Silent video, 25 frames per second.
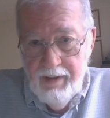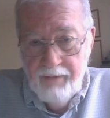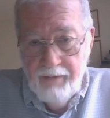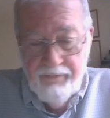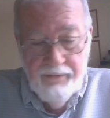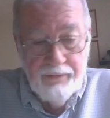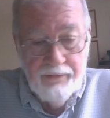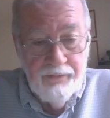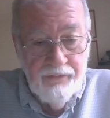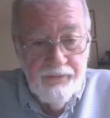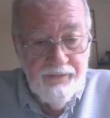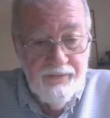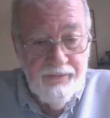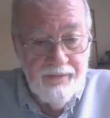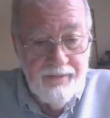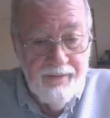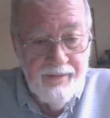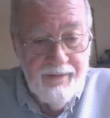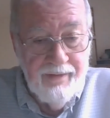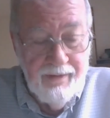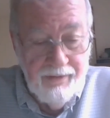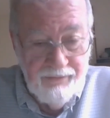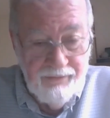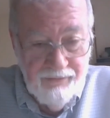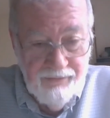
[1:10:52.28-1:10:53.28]

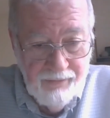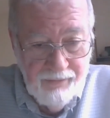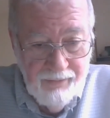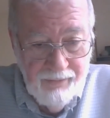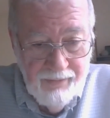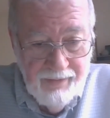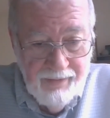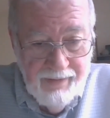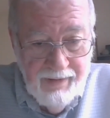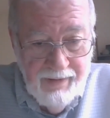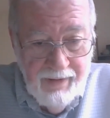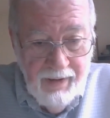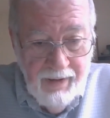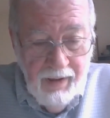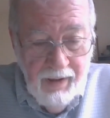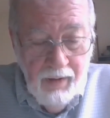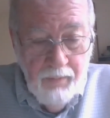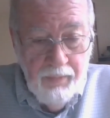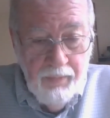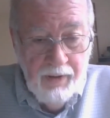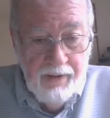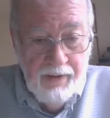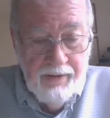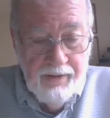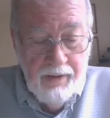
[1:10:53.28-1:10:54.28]
evolution issue,
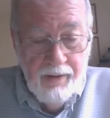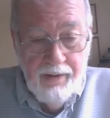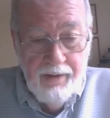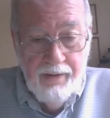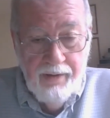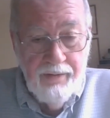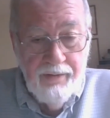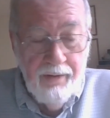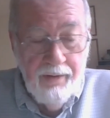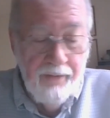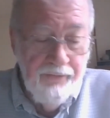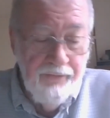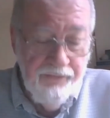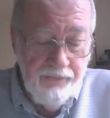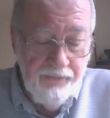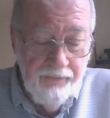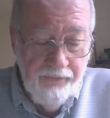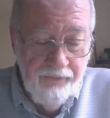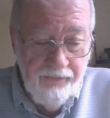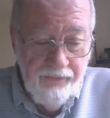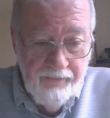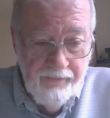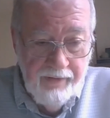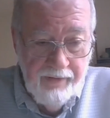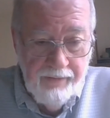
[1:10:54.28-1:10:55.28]
but on all
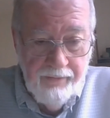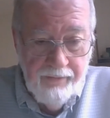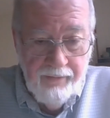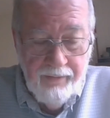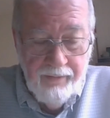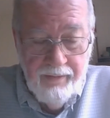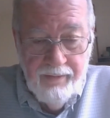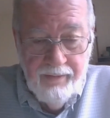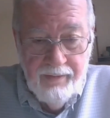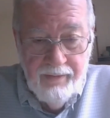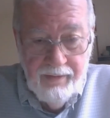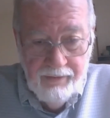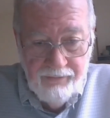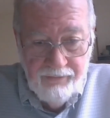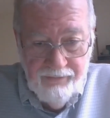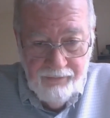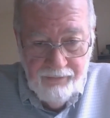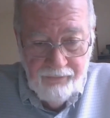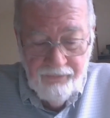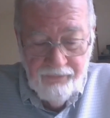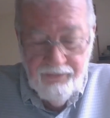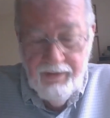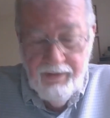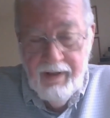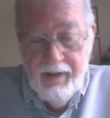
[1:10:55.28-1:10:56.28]
sorts of other
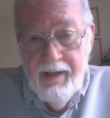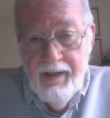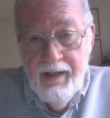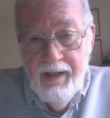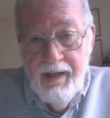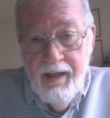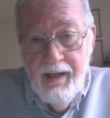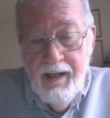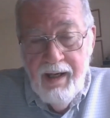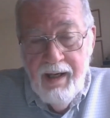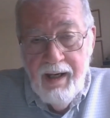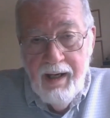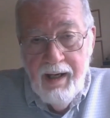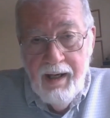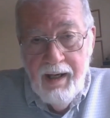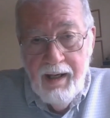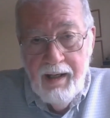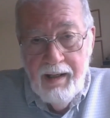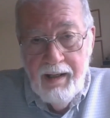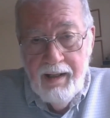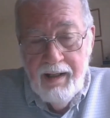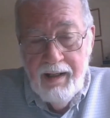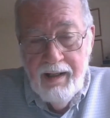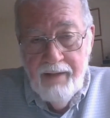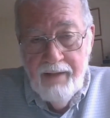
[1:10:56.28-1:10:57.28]
issues.
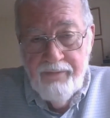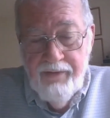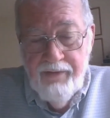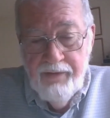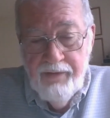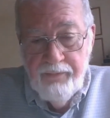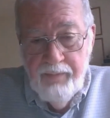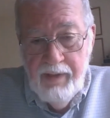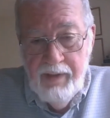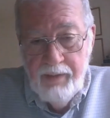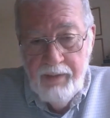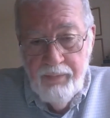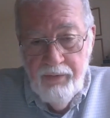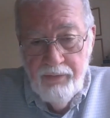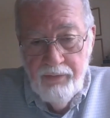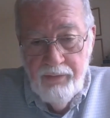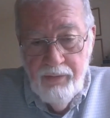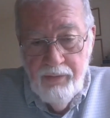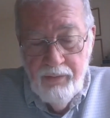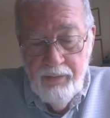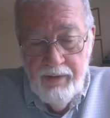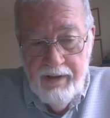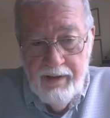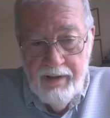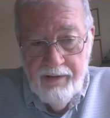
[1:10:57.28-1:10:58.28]
I've had
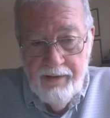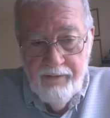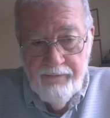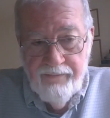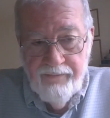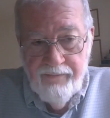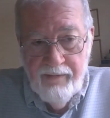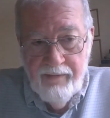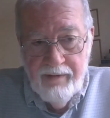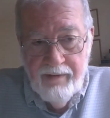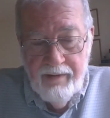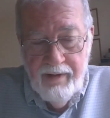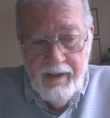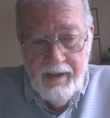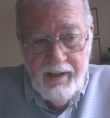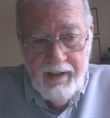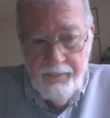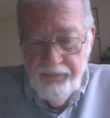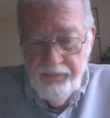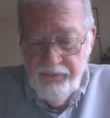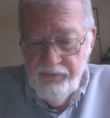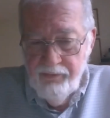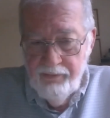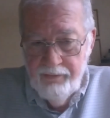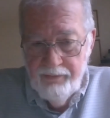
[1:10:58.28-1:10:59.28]
people who have
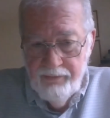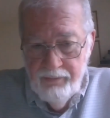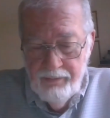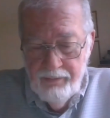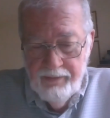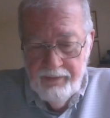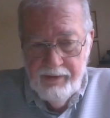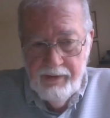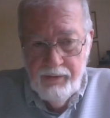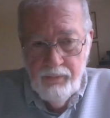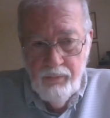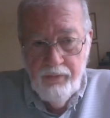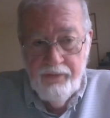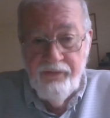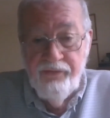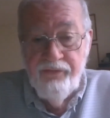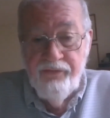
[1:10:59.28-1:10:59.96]
absolutely